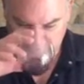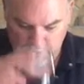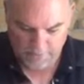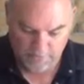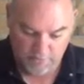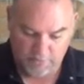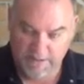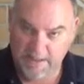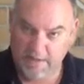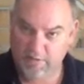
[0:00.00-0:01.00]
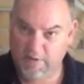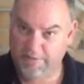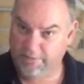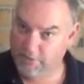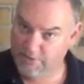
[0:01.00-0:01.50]
I'm certainly getting the red
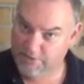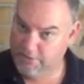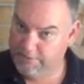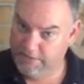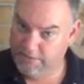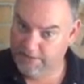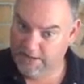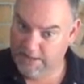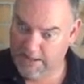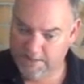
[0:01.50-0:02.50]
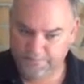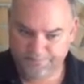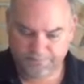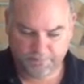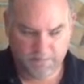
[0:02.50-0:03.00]
fruits, as I've sort of indicated.
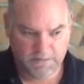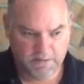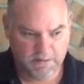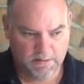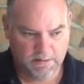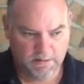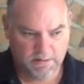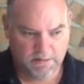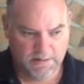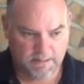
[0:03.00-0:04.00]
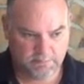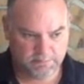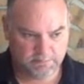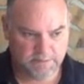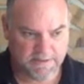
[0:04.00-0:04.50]

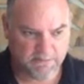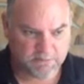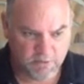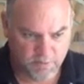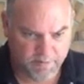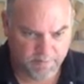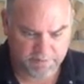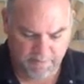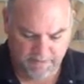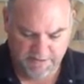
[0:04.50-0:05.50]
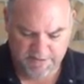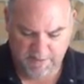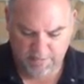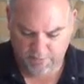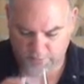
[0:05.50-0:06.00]
There's a little bit of plumminess
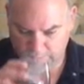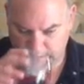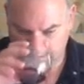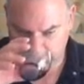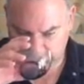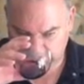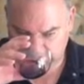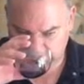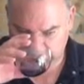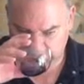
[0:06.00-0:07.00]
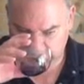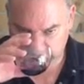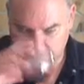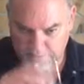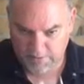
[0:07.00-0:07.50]
coming through now
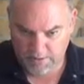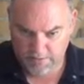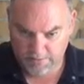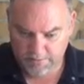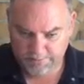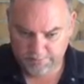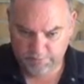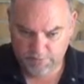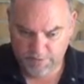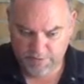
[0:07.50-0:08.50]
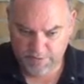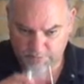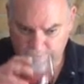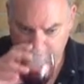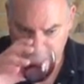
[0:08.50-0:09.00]
on the nose, which is
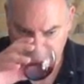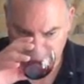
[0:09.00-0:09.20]
interesting.